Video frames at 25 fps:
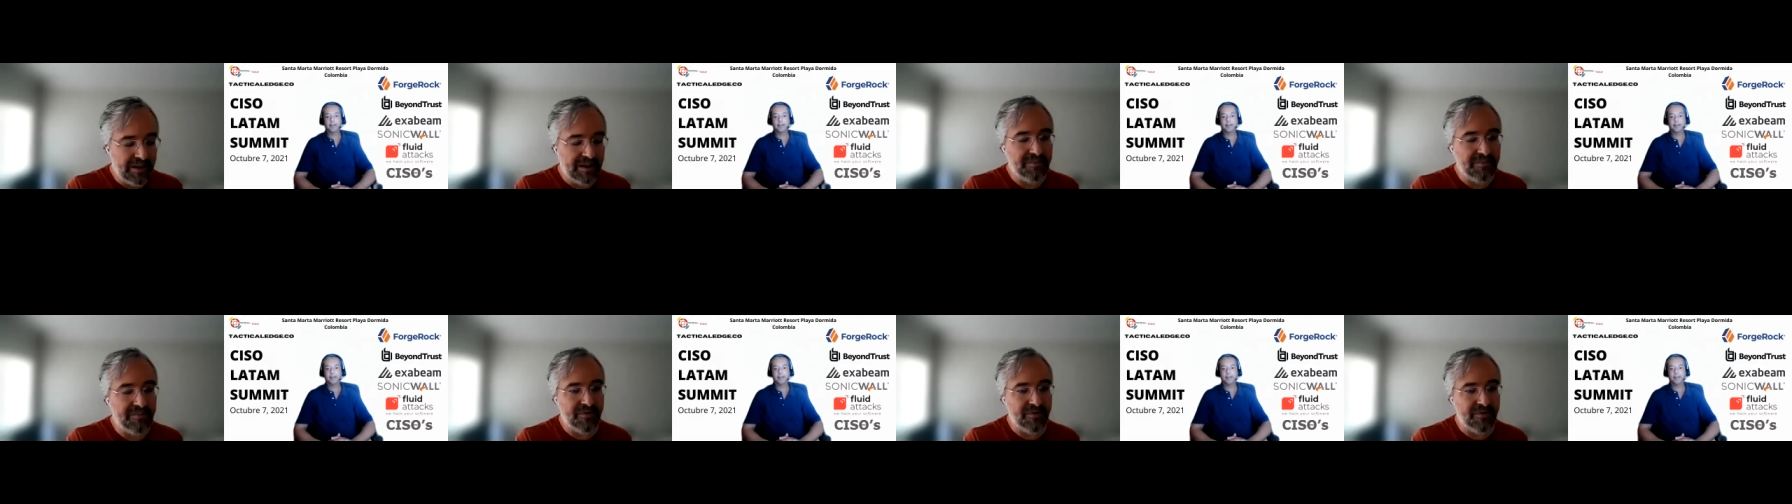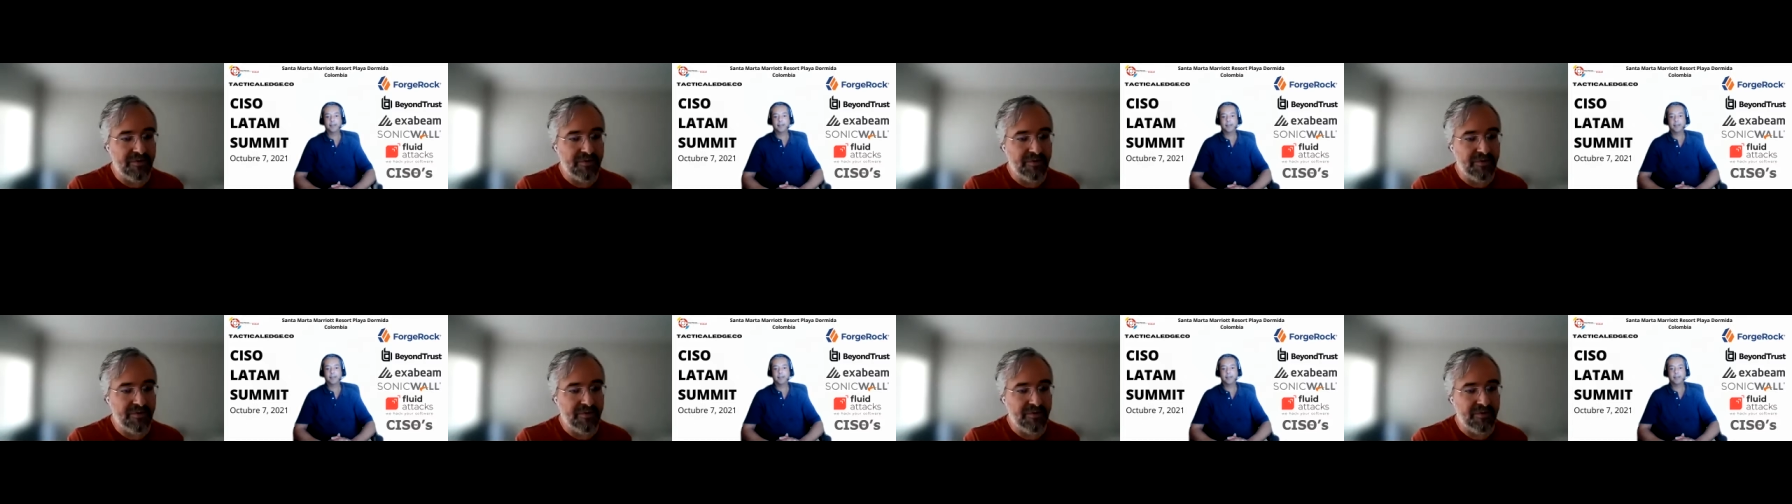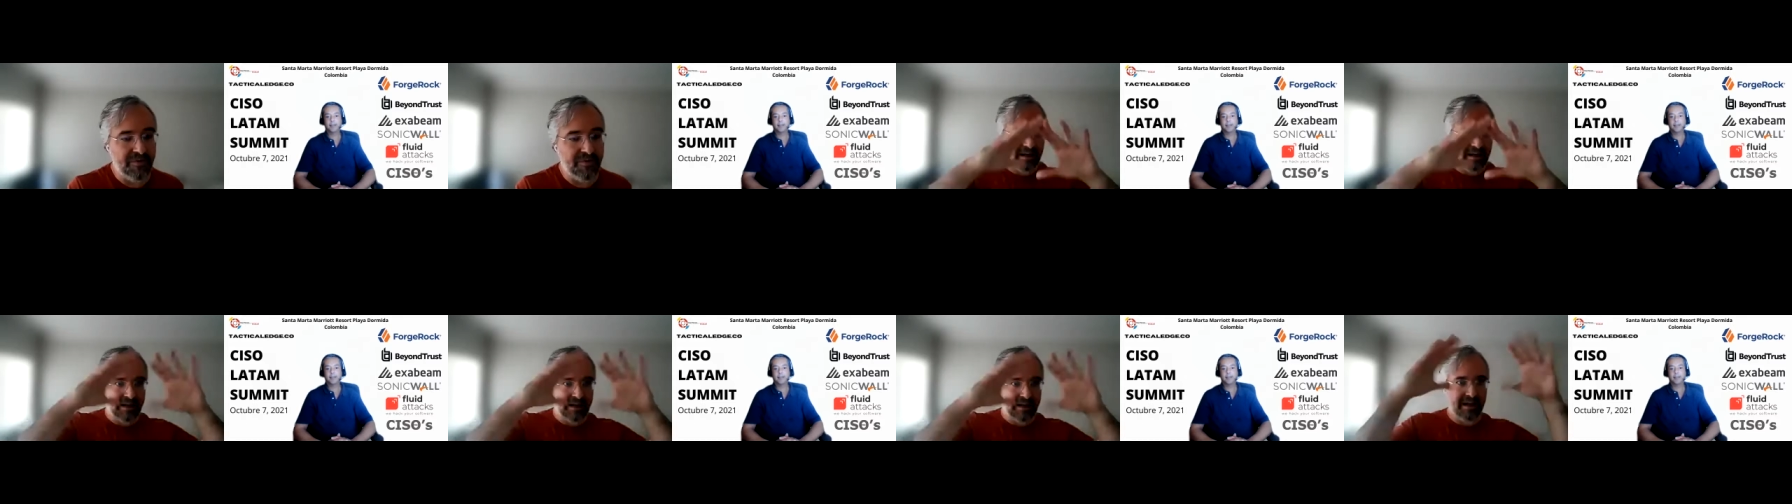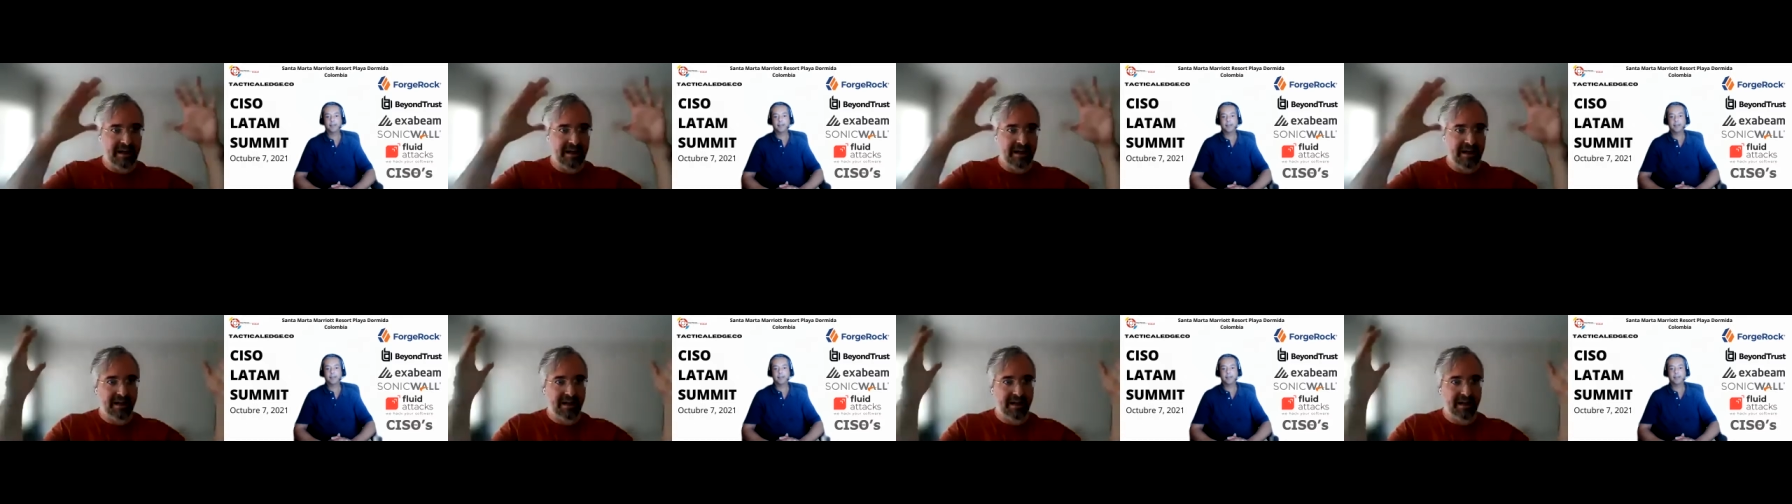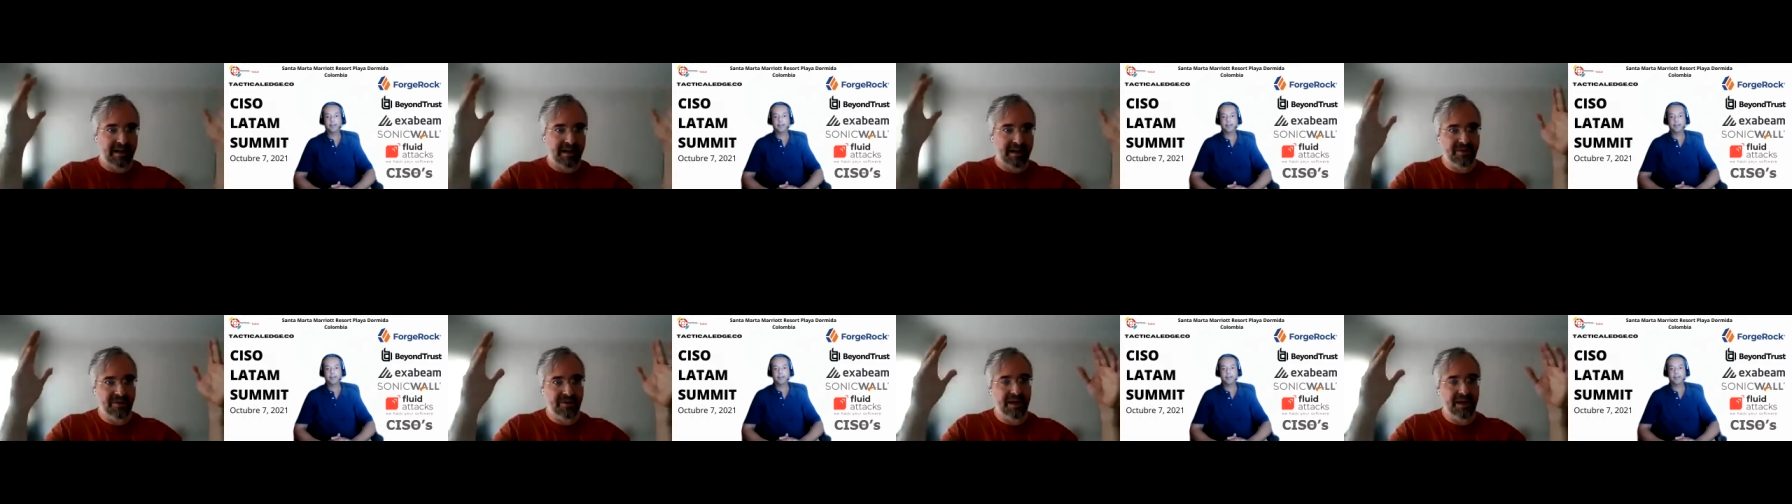think again at a
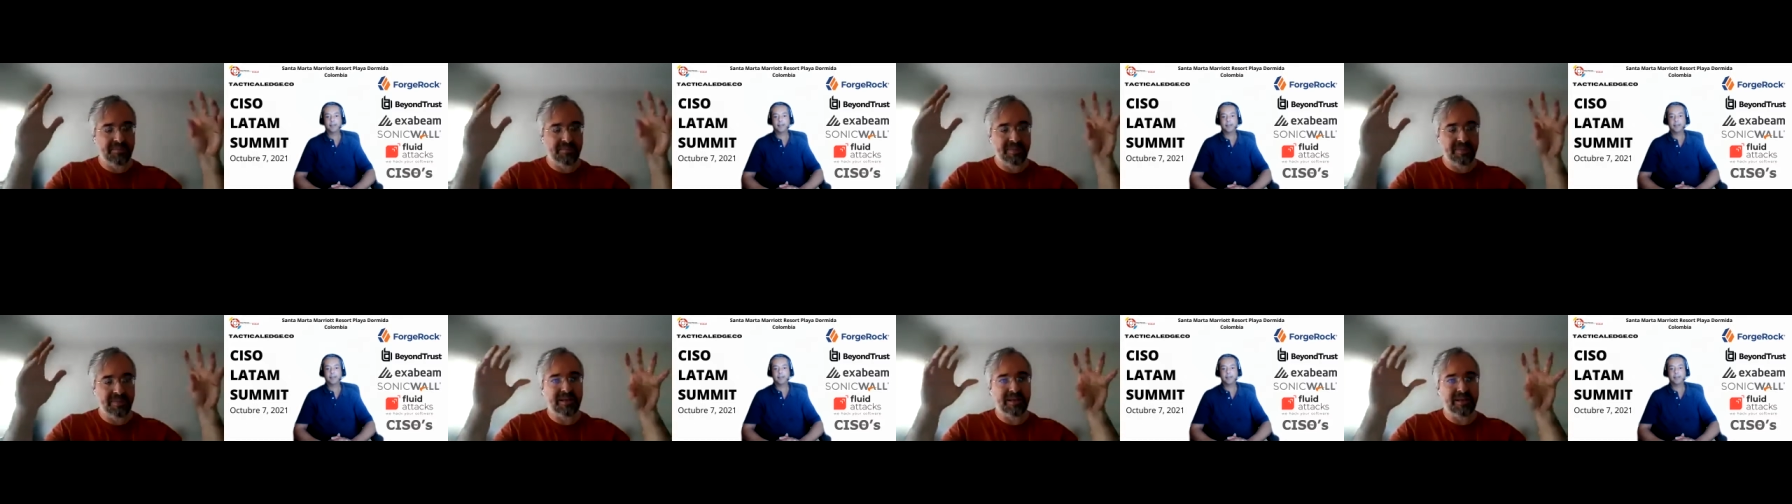larger thing,